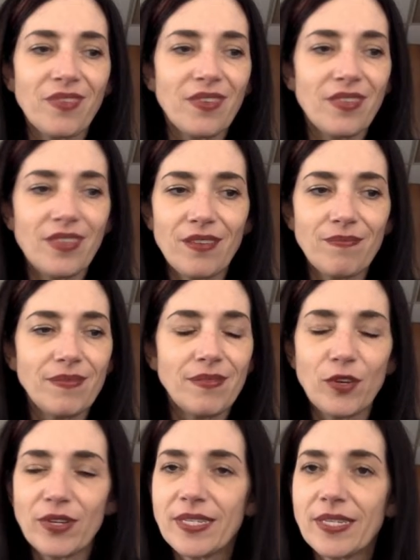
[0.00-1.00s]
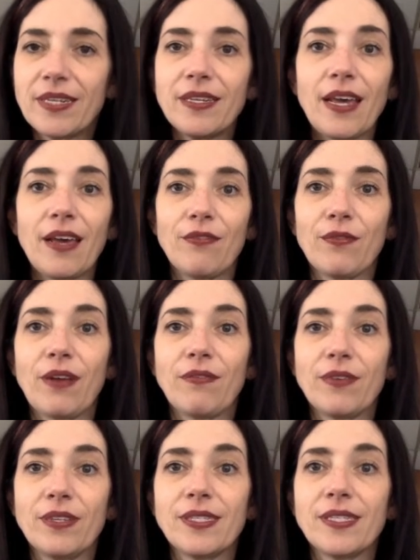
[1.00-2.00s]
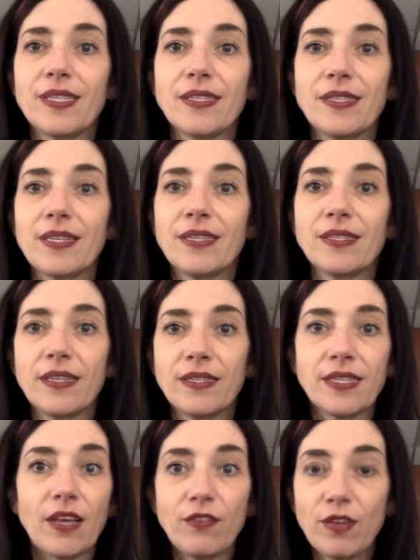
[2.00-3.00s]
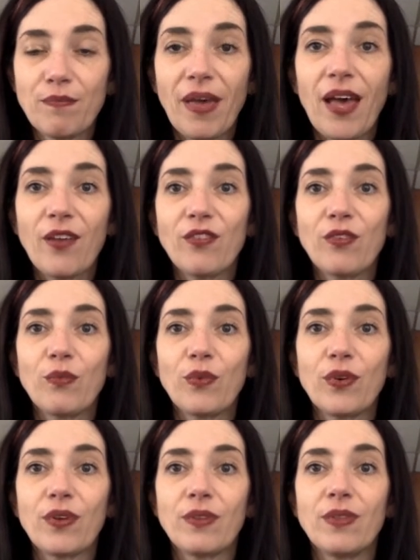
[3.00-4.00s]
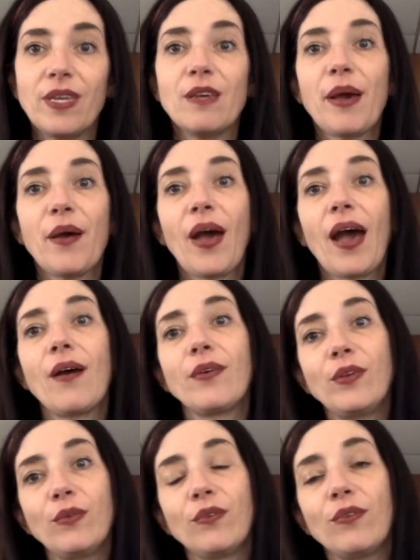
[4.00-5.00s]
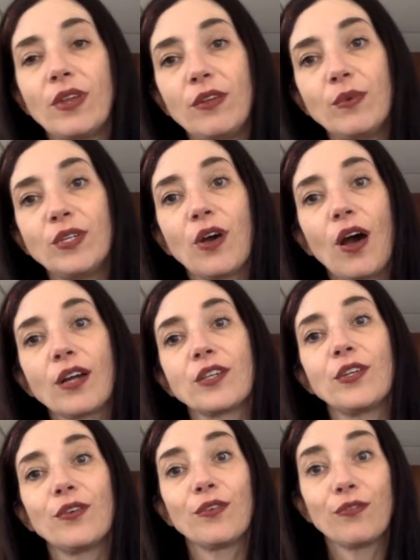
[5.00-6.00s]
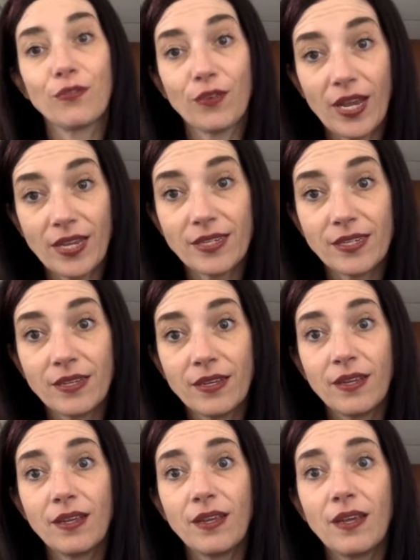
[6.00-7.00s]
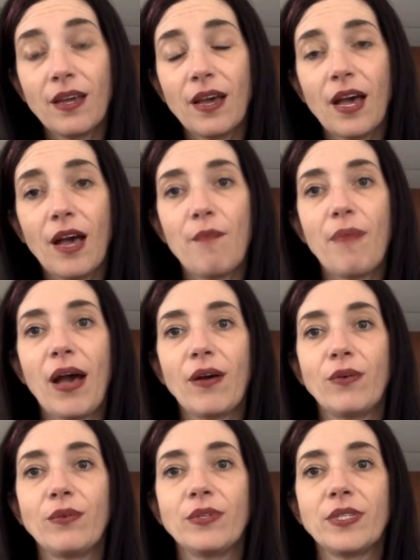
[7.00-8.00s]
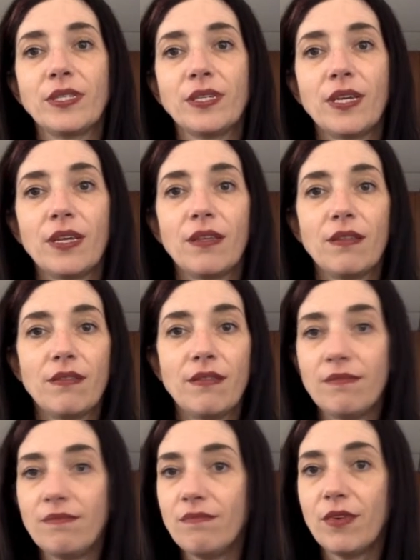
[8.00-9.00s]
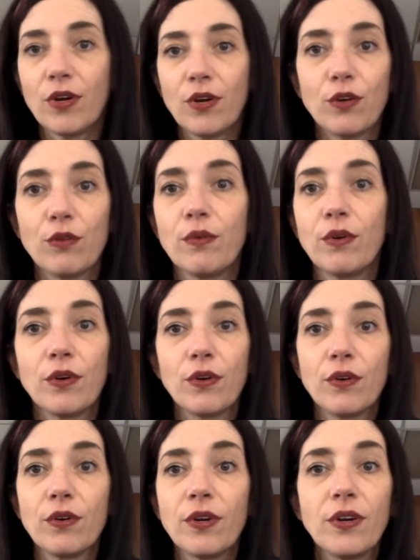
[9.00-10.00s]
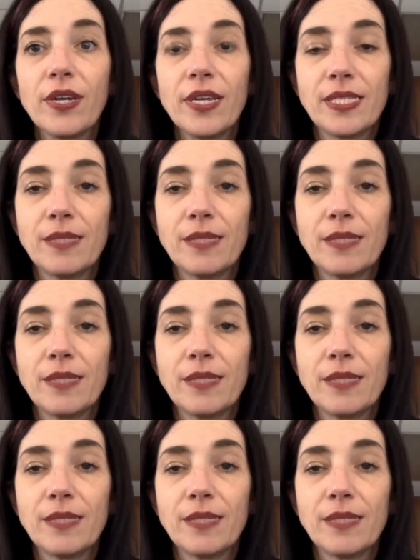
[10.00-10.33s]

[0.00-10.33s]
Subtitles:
the Kristen Neff references this in self-compassion work. Think about how you would talk to your friend about her or his